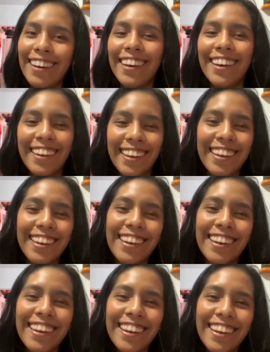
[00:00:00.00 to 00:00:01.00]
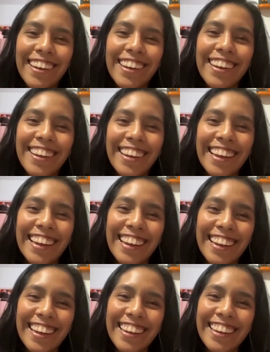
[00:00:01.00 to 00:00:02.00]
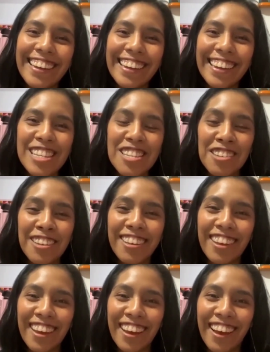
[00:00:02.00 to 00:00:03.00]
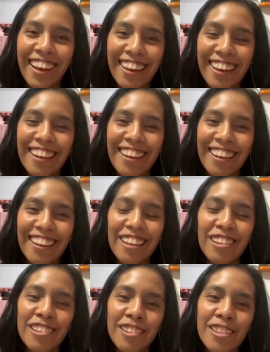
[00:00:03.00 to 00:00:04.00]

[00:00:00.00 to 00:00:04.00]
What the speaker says: The person shown says nothing.